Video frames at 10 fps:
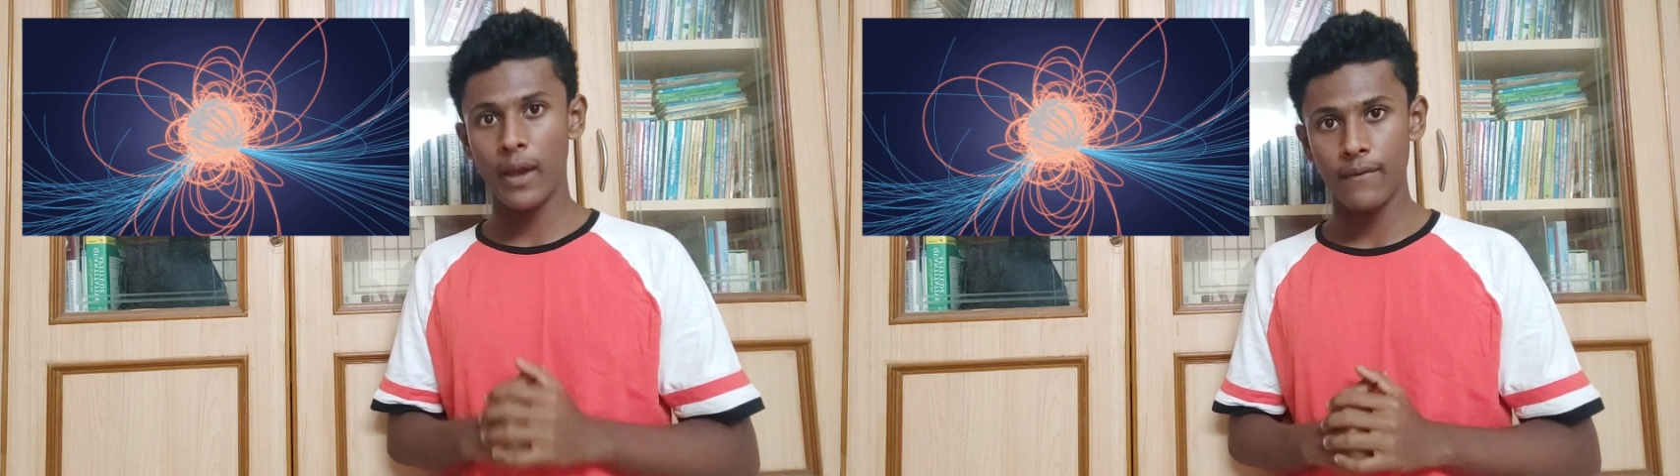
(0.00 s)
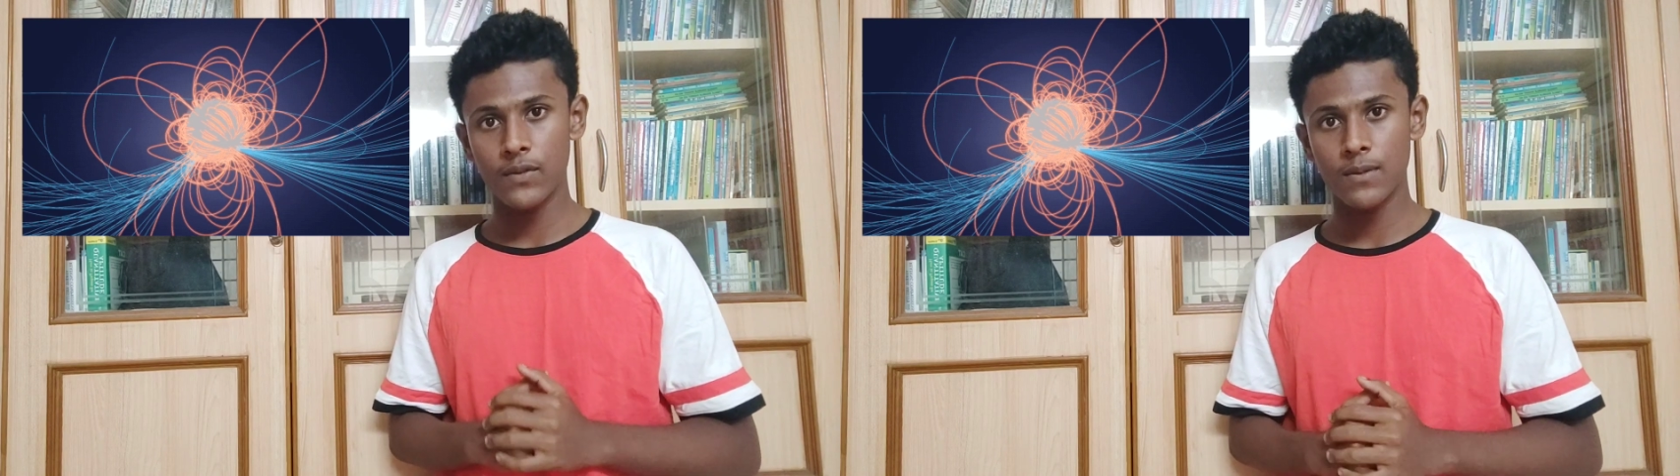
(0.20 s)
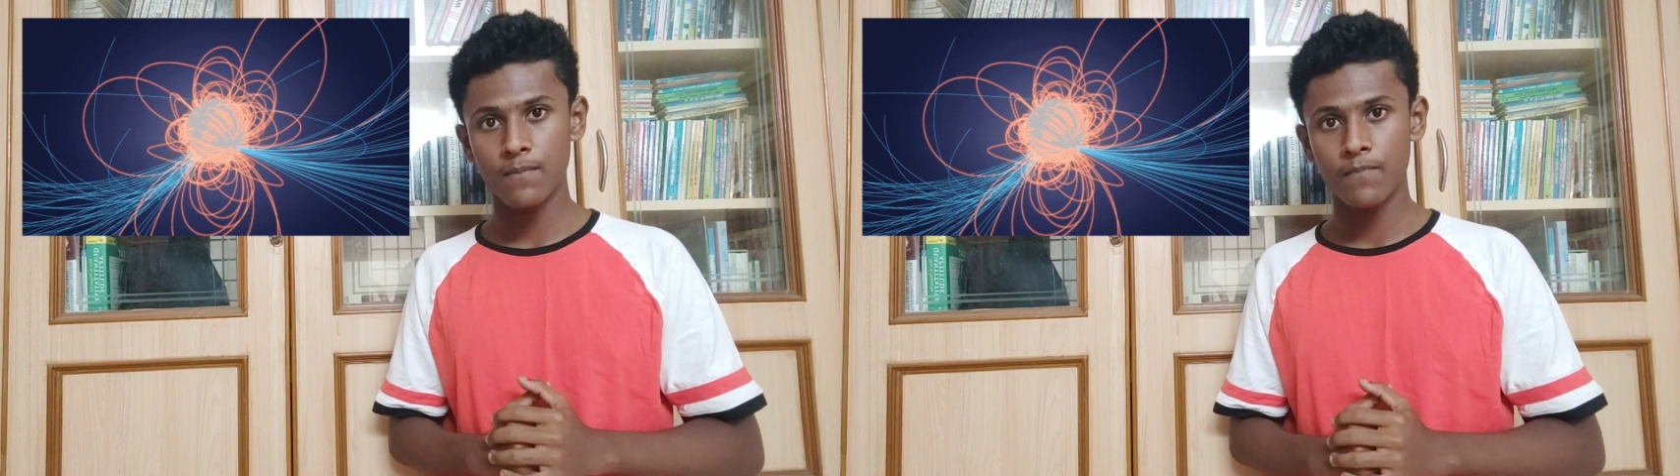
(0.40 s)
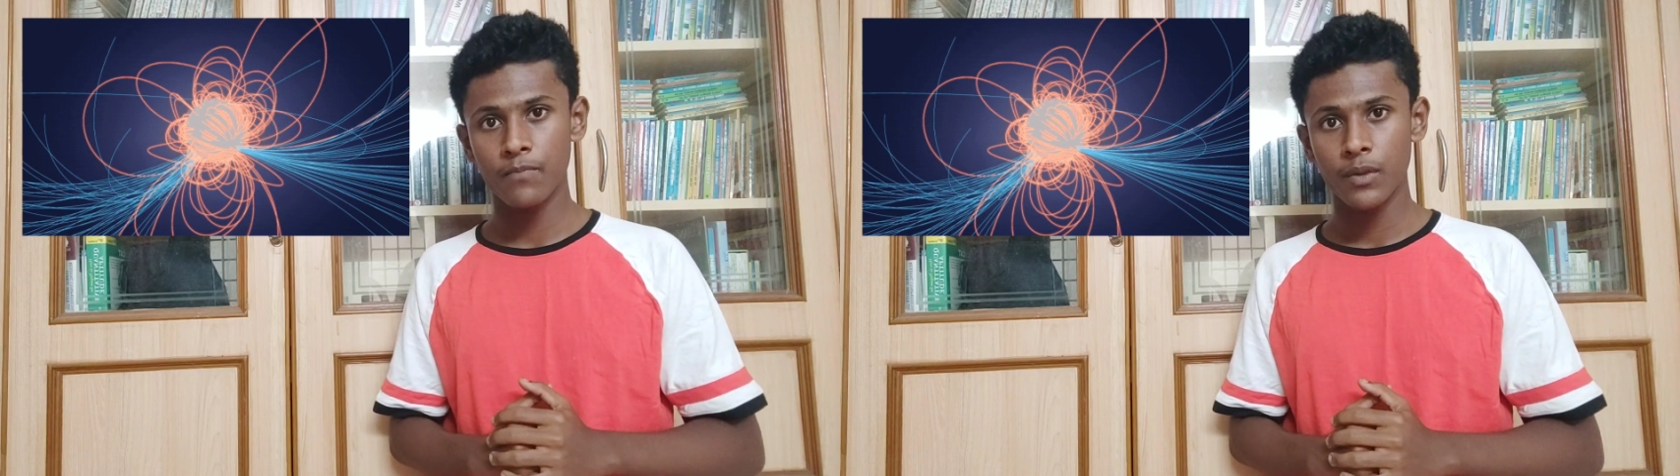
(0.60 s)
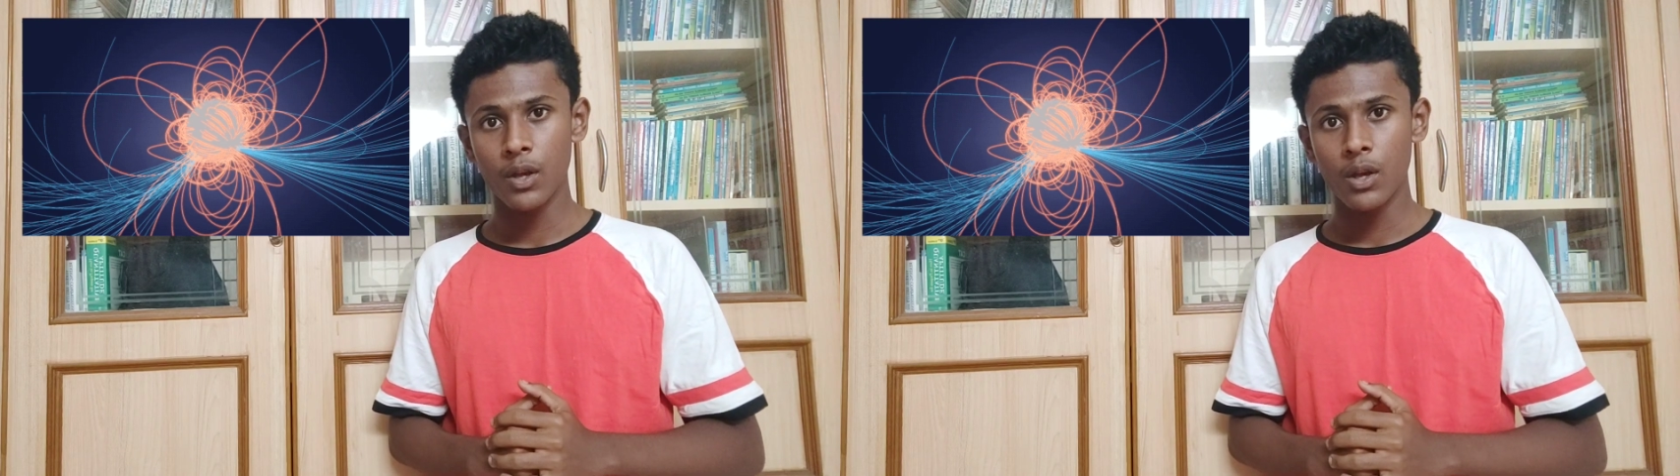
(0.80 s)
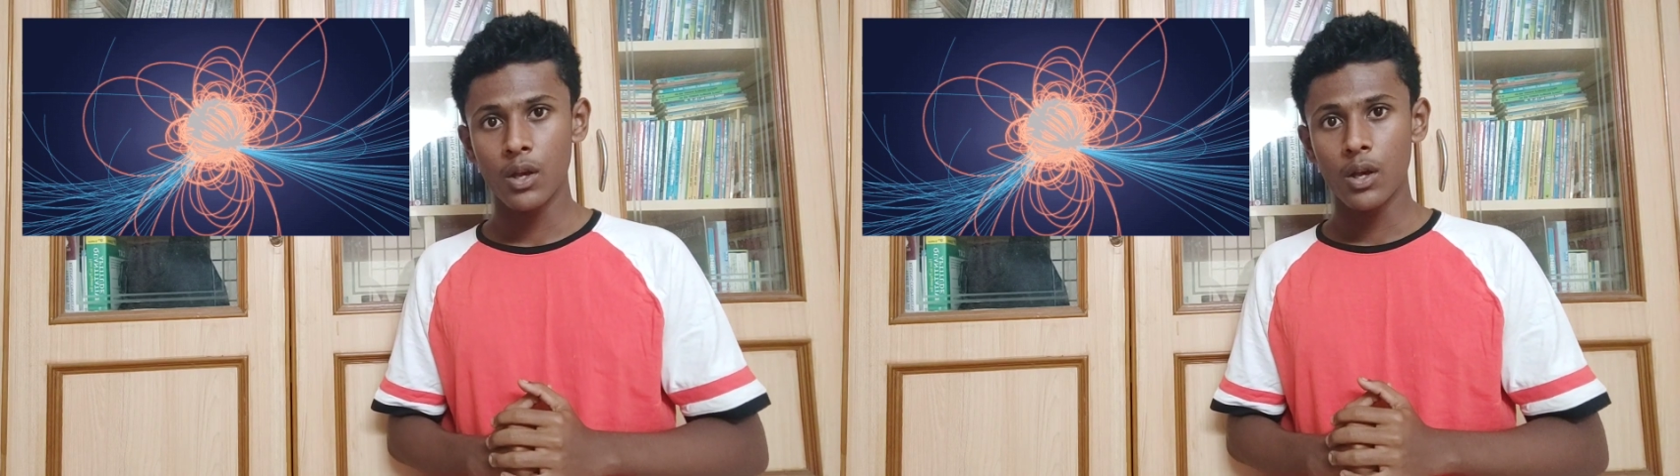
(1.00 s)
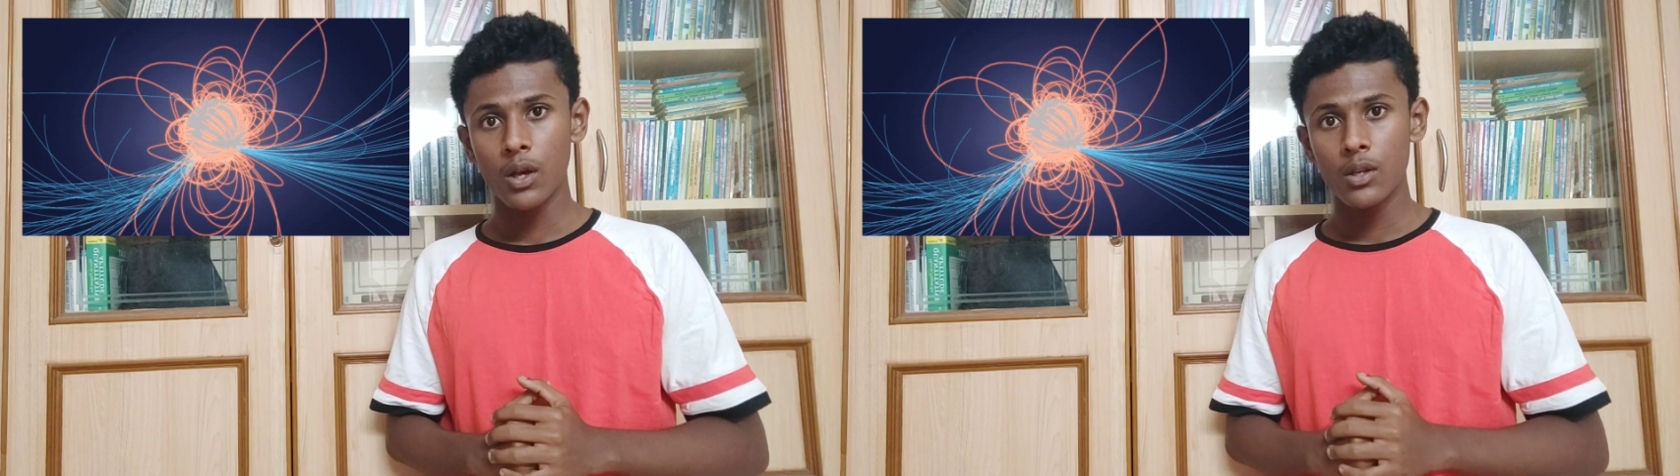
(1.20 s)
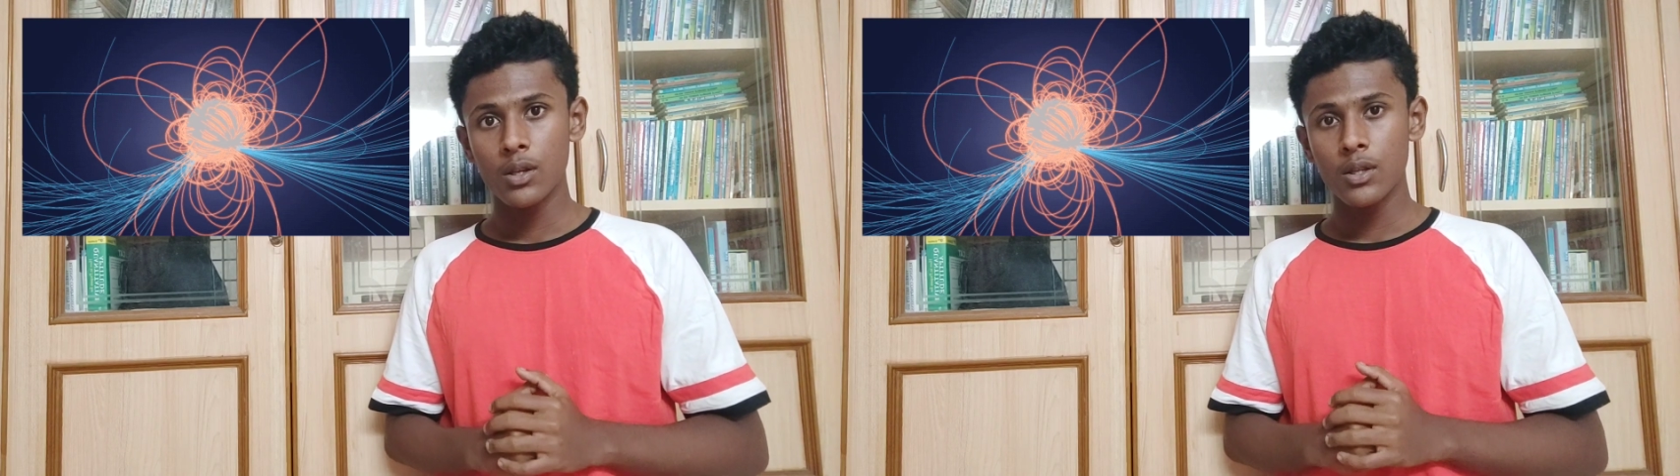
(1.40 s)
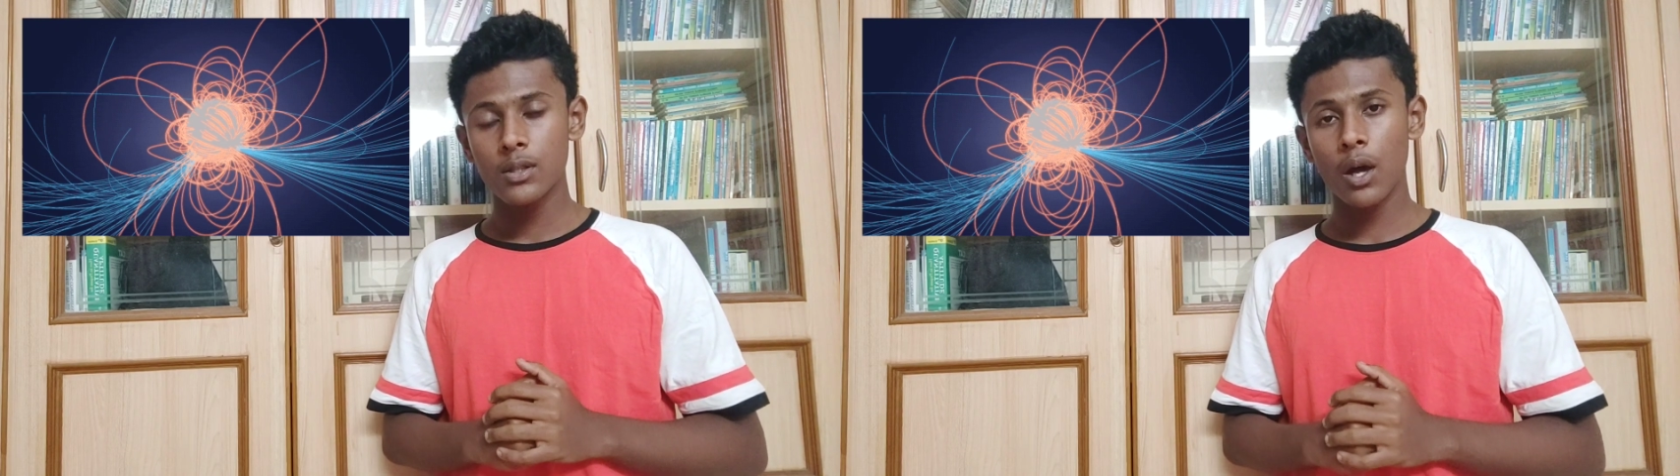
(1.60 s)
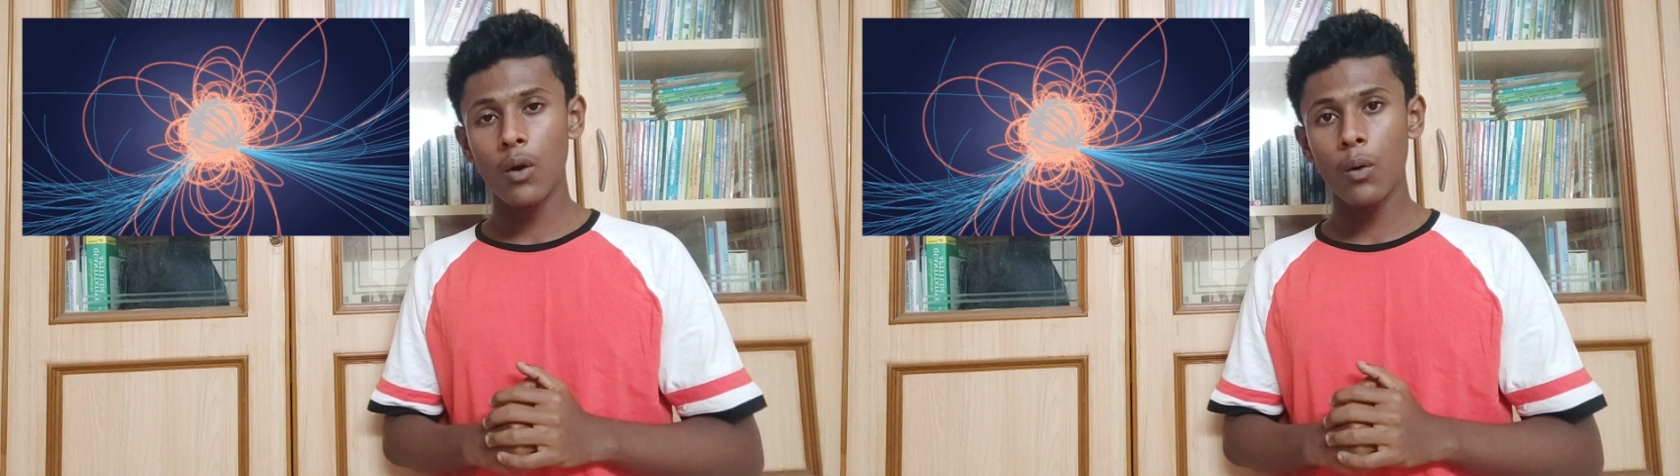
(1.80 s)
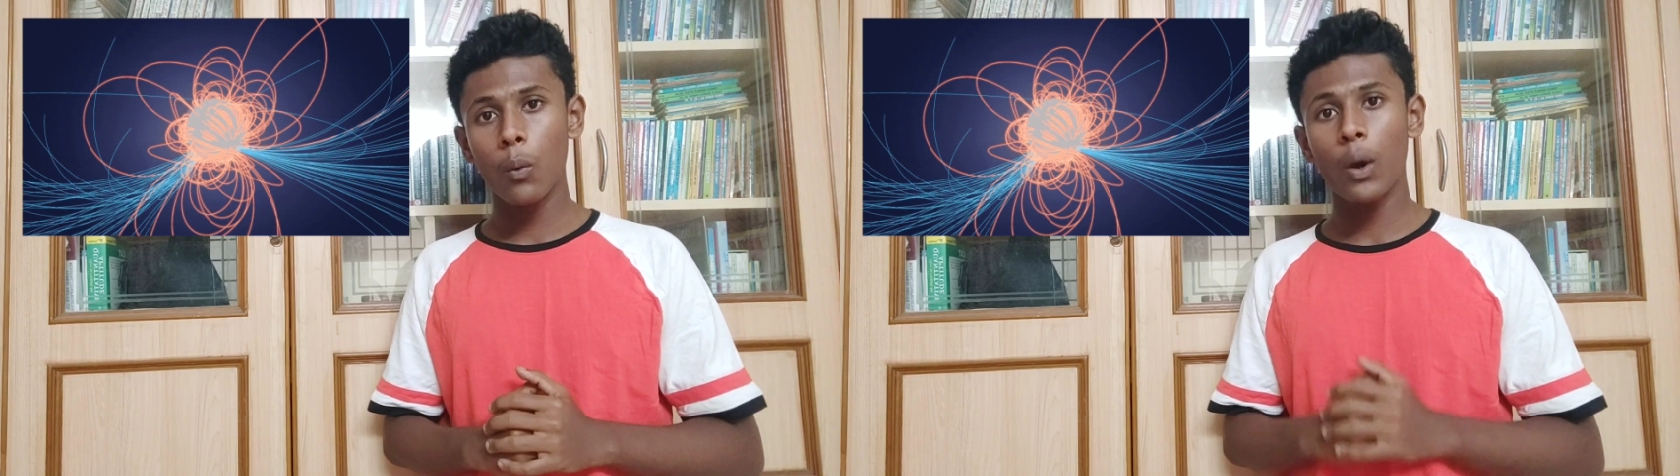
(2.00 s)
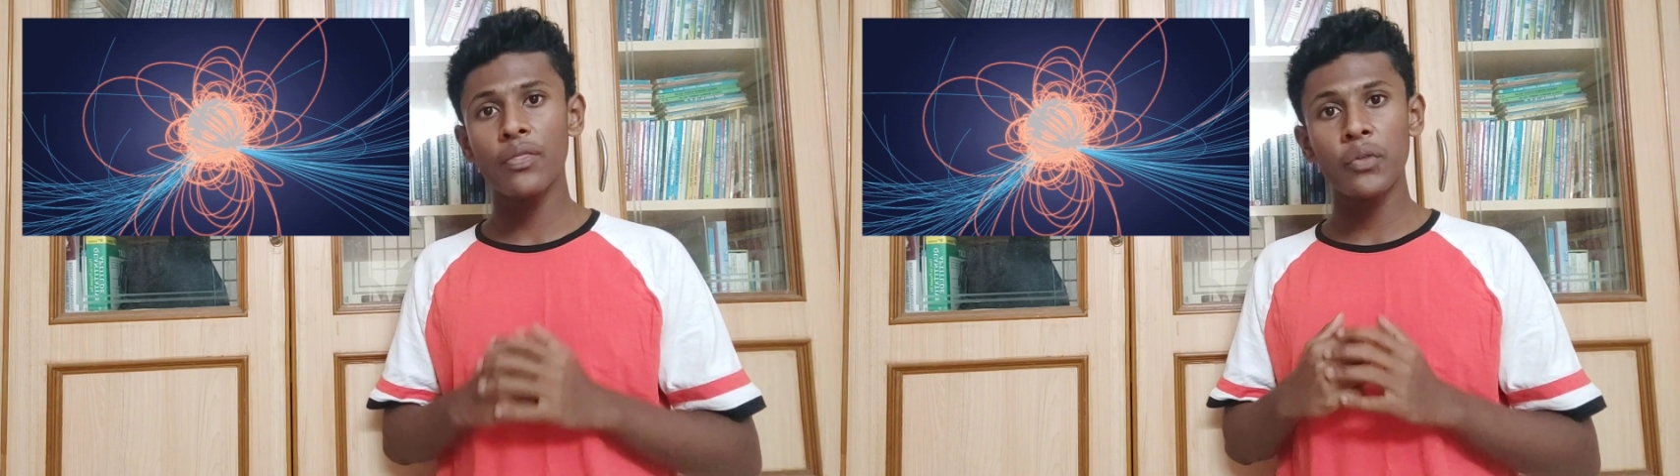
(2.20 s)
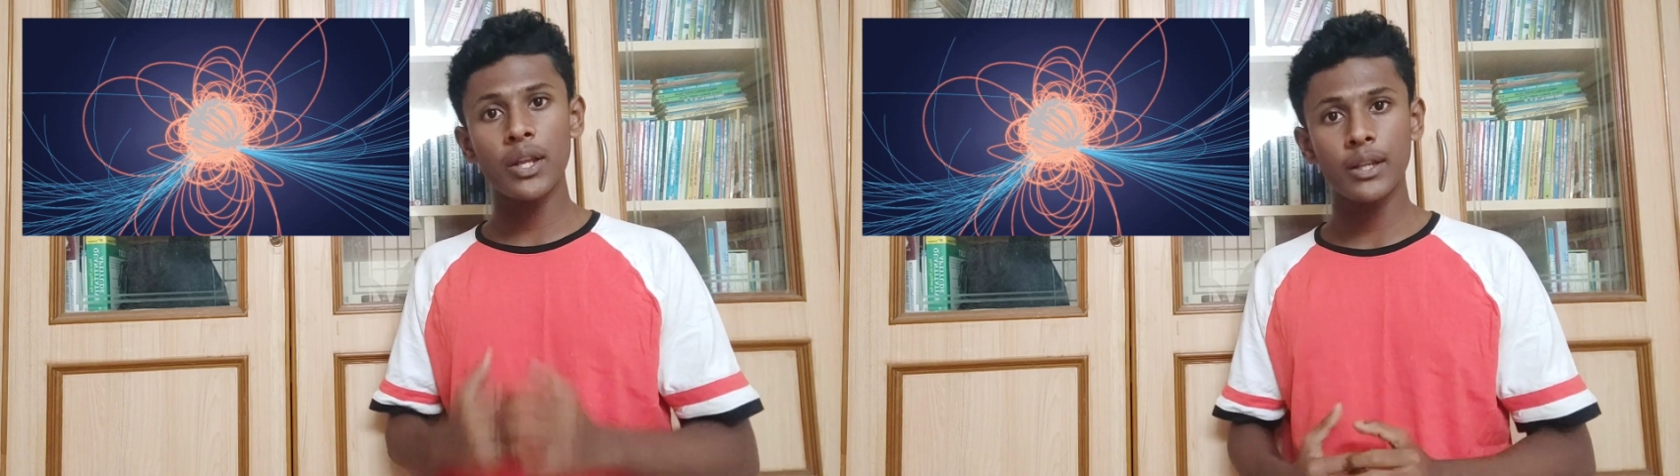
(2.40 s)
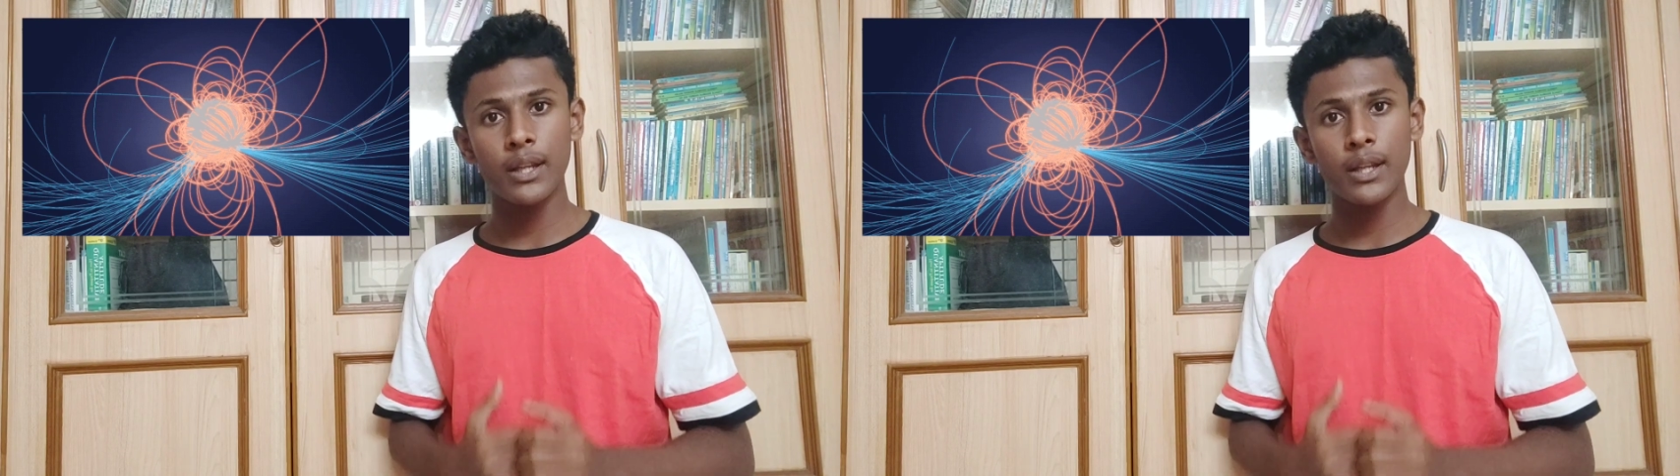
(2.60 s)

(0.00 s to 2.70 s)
waves. So what they